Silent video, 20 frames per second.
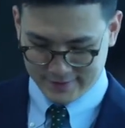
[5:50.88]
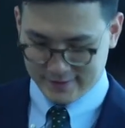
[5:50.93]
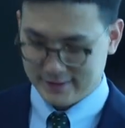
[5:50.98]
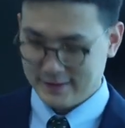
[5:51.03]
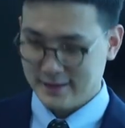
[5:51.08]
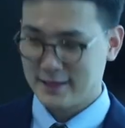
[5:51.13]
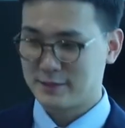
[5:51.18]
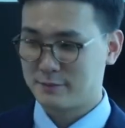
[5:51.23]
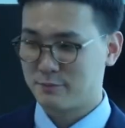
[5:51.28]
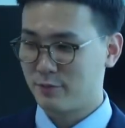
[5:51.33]

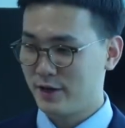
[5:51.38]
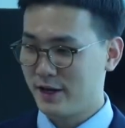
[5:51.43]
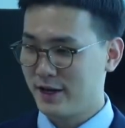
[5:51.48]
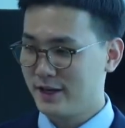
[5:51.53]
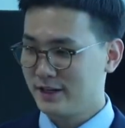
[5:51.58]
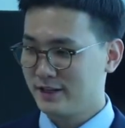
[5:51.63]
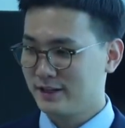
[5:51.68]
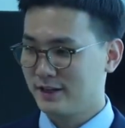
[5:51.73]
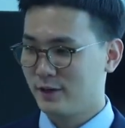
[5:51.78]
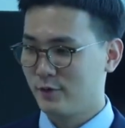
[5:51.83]
Let's
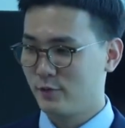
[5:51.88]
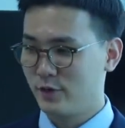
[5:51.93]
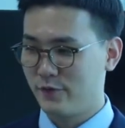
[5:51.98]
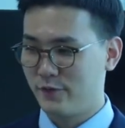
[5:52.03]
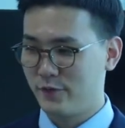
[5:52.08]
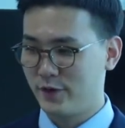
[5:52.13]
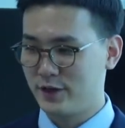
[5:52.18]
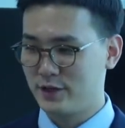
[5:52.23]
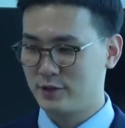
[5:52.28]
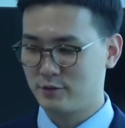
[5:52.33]
pray and we
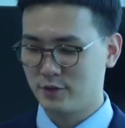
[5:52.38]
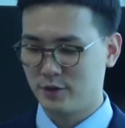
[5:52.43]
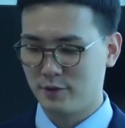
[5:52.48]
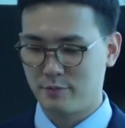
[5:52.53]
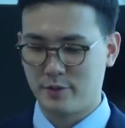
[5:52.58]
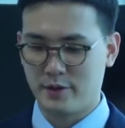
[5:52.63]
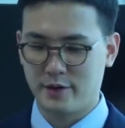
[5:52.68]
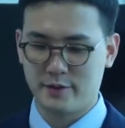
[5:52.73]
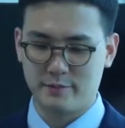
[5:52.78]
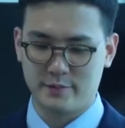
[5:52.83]
finish with the
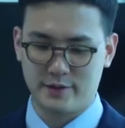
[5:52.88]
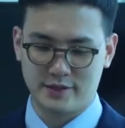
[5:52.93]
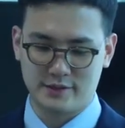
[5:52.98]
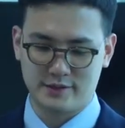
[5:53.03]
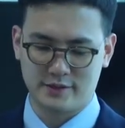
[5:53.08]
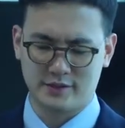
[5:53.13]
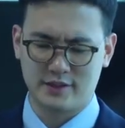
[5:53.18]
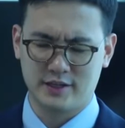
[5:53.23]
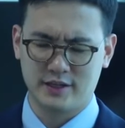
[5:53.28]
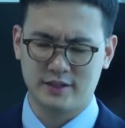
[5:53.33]
parent
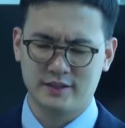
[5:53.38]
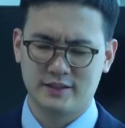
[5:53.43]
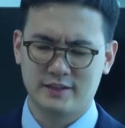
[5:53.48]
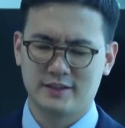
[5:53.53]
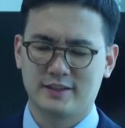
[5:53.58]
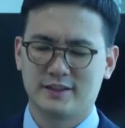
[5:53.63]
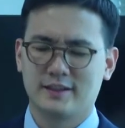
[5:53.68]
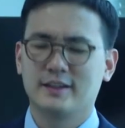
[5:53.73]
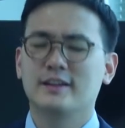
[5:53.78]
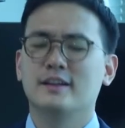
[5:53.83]
message, okay?
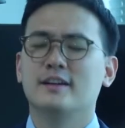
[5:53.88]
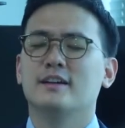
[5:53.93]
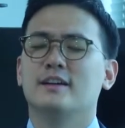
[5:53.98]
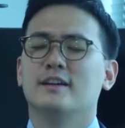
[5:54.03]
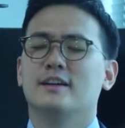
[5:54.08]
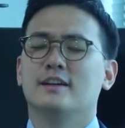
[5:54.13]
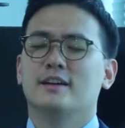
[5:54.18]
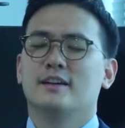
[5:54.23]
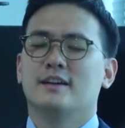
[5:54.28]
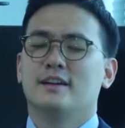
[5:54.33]

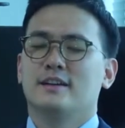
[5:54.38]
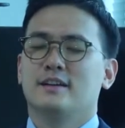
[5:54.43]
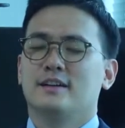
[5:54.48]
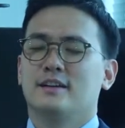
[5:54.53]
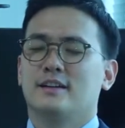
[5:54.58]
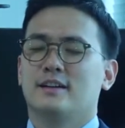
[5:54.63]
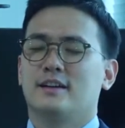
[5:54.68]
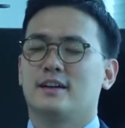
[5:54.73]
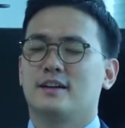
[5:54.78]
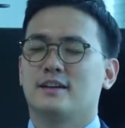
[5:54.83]

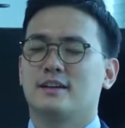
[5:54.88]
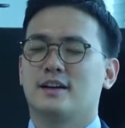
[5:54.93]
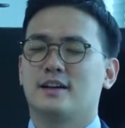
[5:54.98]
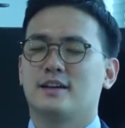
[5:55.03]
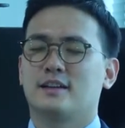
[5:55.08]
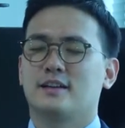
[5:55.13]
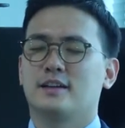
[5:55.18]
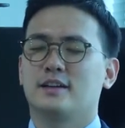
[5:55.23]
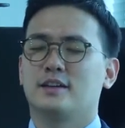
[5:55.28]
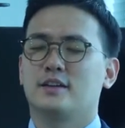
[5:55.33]

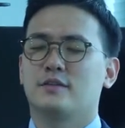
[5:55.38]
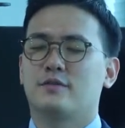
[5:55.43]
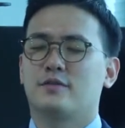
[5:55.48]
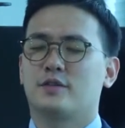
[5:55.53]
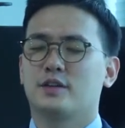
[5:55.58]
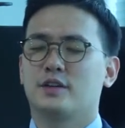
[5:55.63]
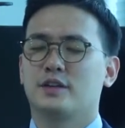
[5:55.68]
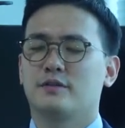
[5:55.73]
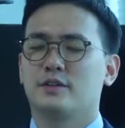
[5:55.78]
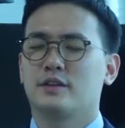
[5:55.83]
God, thank you
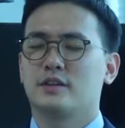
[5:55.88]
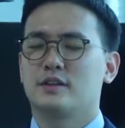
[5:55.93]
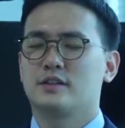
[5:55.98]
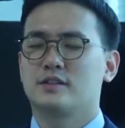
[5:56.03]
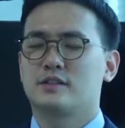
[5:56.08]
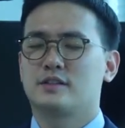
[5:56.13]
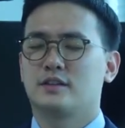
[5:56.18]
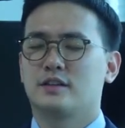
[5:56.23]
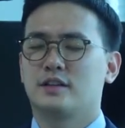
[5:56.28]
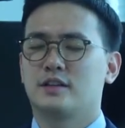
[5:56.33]
for giving
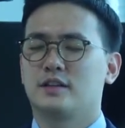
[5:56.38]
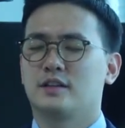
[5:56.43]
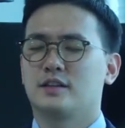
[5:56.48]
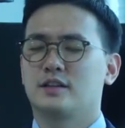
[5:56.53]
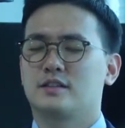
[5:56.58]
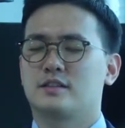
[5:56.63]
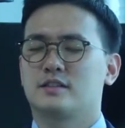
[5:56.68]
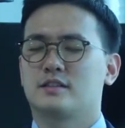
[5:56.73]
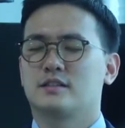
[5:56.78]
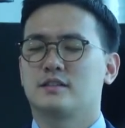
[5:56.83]
us our
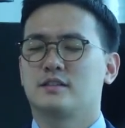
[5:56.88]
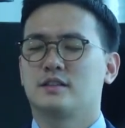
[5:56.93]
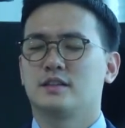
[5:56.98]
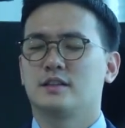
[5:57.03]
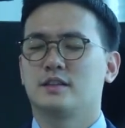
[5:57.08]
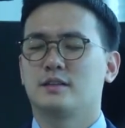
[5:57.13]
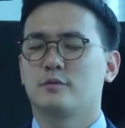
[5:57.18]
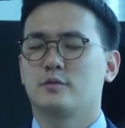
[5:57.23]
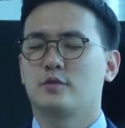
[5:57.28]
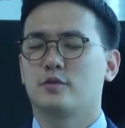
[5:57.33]
kids. Let
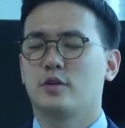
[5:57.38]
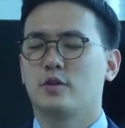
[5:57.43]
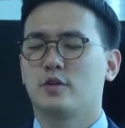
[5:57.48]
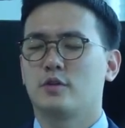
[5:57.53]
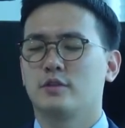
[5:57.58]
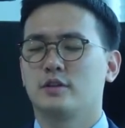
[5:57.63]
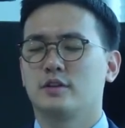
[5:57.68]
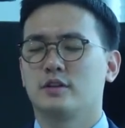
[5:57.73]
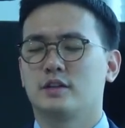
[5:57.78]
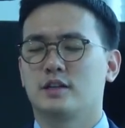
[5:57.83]
them
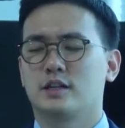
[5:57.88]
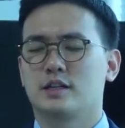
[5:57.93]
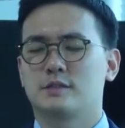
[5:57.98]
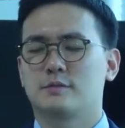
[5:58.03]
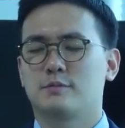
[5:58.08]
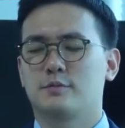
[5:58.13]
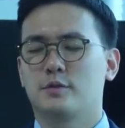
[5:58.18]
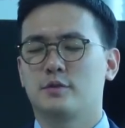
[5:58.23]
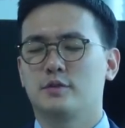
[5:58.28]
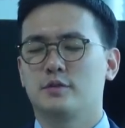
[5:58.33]
grow in the
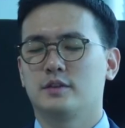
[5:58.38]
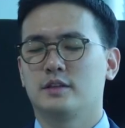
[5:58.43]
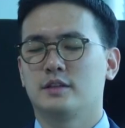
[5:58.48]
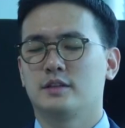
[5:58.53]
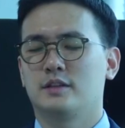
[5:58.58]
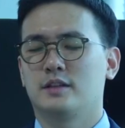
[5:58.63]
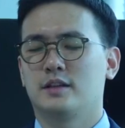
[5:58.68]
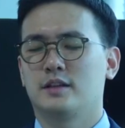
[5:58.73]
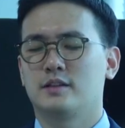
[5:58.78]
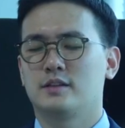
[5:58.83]
gospel
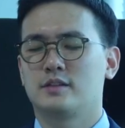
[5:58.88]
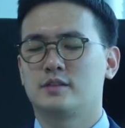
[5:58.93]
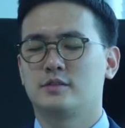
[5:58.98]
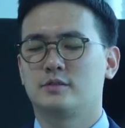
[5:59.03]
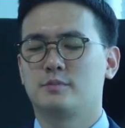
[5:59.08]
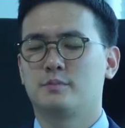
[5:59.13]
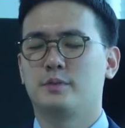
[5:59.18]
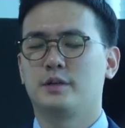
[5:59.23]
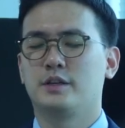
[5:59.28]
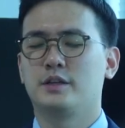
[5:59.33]
and let us
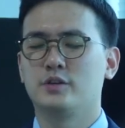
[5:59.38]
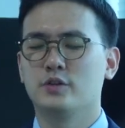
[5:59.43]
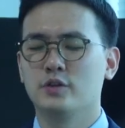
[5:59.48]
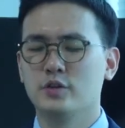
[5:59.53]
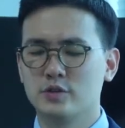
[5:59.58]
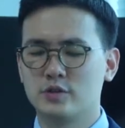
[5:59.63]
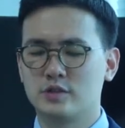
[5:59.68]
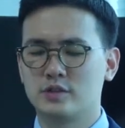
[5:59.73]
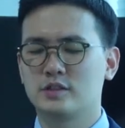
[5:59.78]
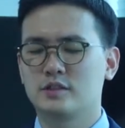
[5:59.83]
be
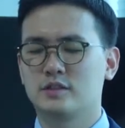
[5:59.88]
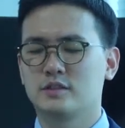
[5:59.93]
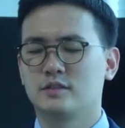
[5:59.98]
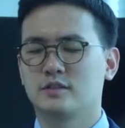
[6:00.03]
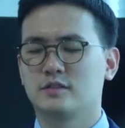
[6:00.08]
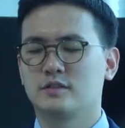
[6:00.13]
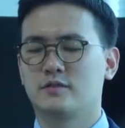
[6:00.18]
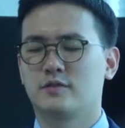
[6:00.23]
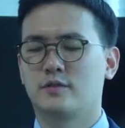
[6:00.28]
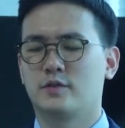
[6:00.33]
used
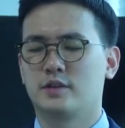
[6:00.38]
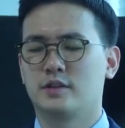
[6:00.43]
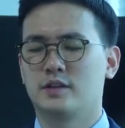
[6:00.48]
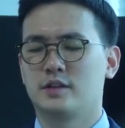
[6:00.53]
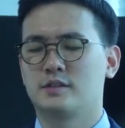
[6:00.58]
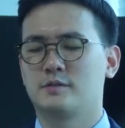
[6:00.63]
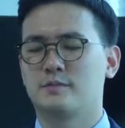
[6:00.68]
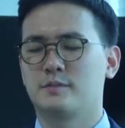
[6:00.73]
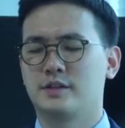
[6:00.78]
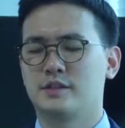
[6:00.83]
for
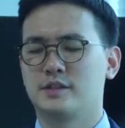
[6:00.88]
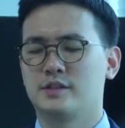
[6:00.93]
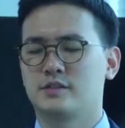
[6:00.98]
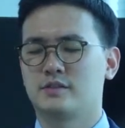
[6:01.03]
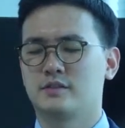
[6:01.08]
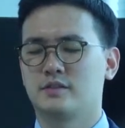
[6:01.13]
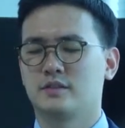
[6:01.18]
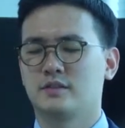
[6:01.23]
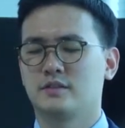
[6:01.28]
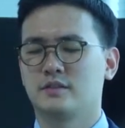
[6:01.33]
this
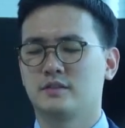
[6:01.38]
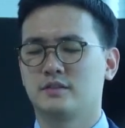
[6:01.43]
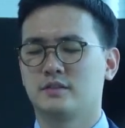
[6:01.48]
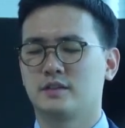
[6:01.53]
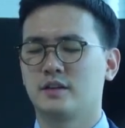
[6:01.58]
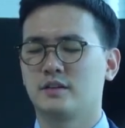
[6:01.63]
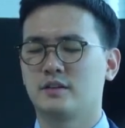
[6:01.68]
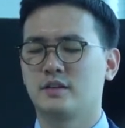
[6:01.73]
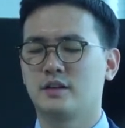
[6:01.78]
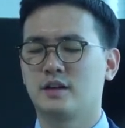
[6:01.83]
ministry.
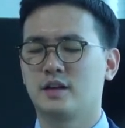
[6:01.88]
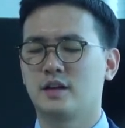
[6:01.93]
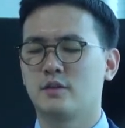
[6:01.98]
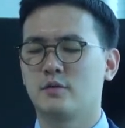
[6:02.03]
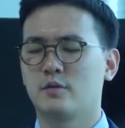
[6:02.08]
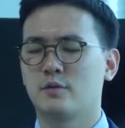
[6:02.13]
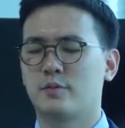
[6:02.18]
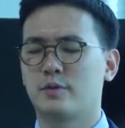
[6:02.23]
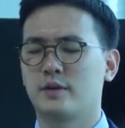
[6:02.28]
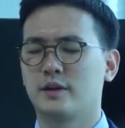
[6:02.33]
Thank you, God,
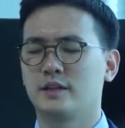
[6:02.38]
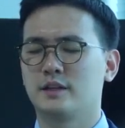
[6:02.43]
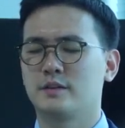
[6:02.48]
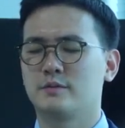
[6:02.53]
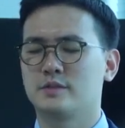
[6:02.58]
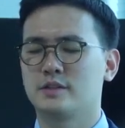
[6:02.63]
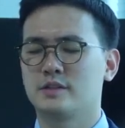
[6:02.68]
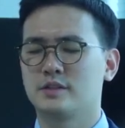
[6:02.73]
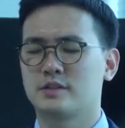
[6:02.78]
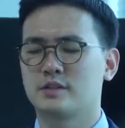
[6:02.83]
and we pray in the name
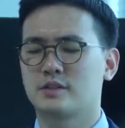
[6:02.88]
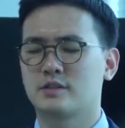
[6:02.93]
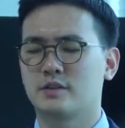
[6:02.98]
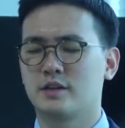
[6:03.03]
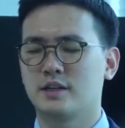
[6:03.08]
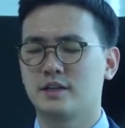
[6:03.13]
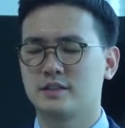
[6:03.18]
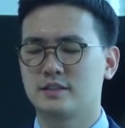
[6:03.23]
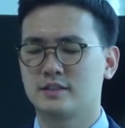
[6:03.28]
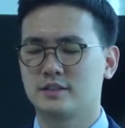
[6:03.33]
of Jesus
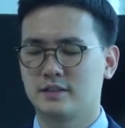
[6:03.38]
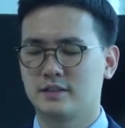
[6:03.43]
Christ.